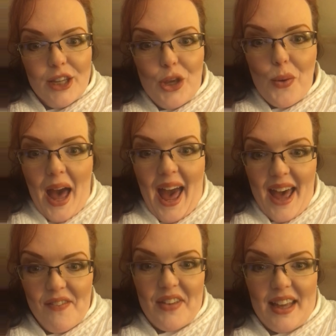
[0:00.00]
You
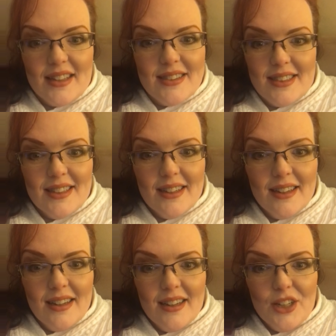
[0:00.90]
have it.
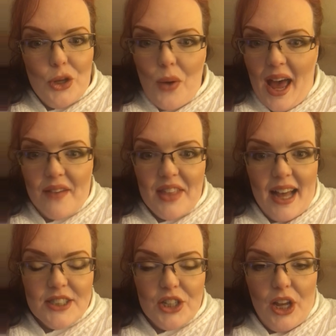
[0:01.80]
You have
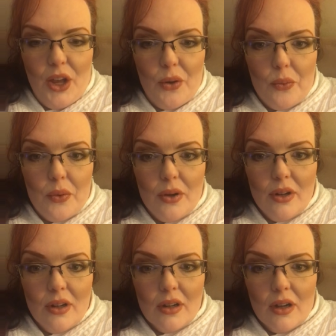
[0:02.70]
that too.
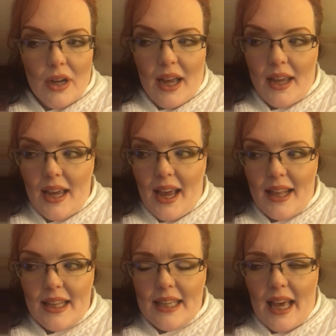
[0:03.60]
Okay?
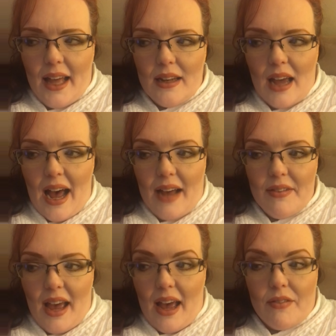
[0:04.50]
And yet,
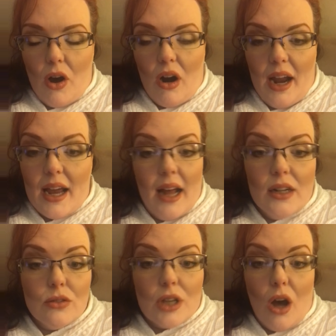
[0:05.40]
I have RA. I
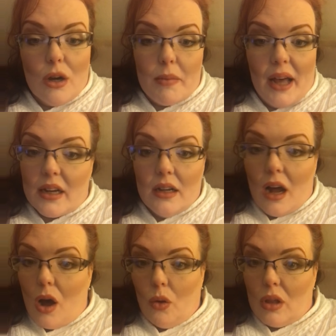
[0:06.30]
don't talk about it
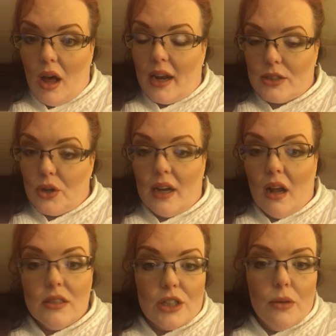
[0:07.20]
a whole lot. I try
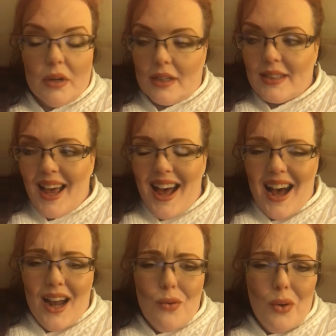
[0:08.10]
not to because
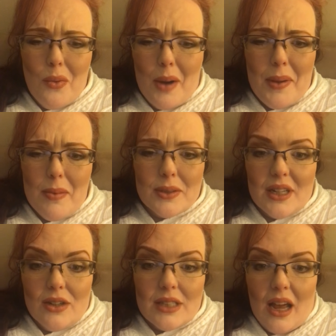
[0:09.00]
I don't want to wear people's
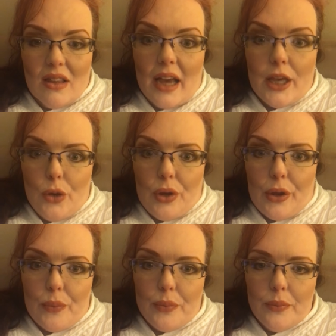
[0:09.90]
ears out like you
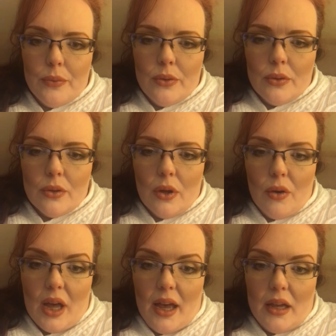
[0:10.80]
do.
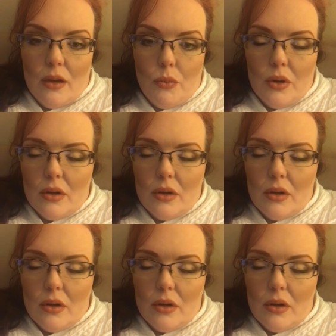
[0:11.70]
Okay?